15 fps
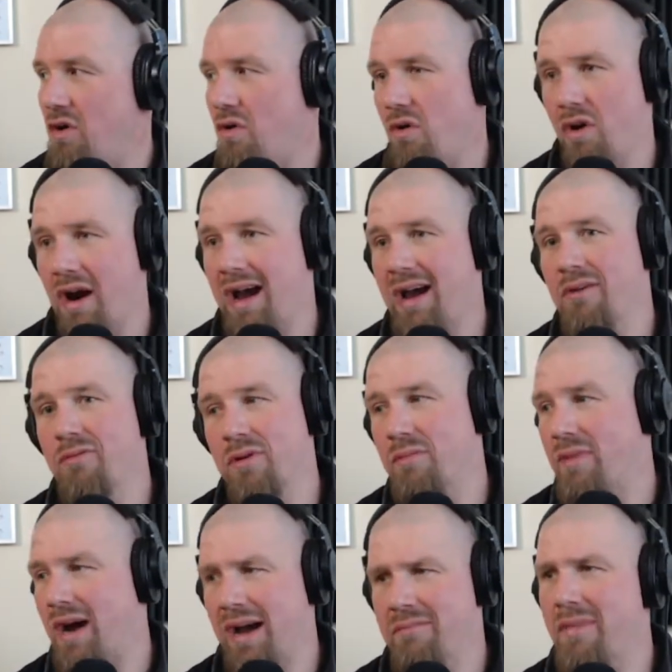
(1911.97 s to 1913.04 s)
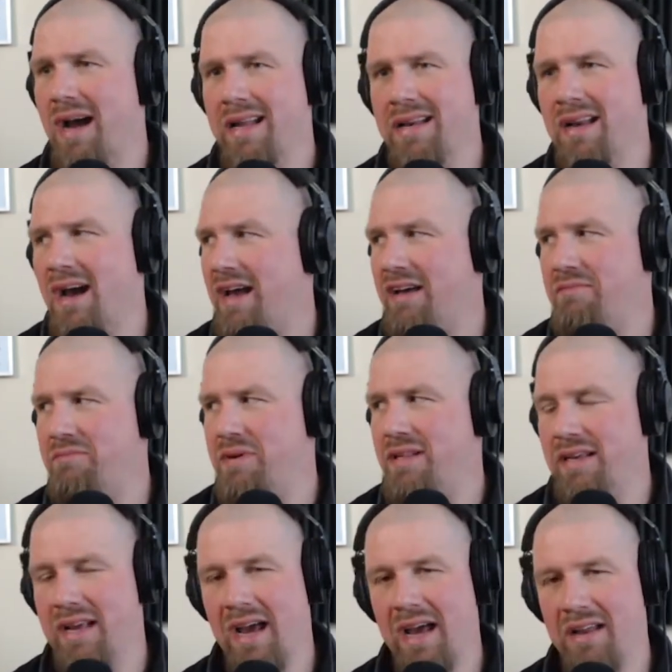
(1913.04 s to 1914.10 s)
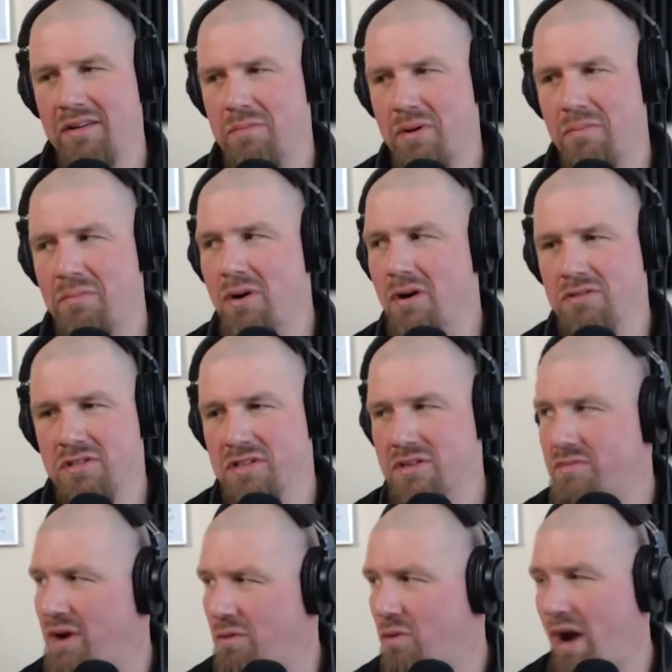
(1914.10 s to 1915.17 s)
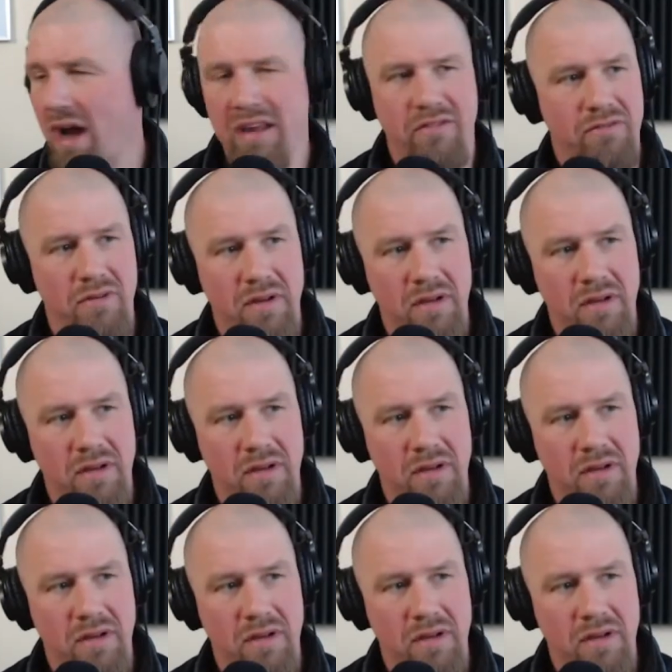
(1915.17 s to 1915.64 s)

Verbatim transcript: or I would I might not have been the guy to propose to my wife.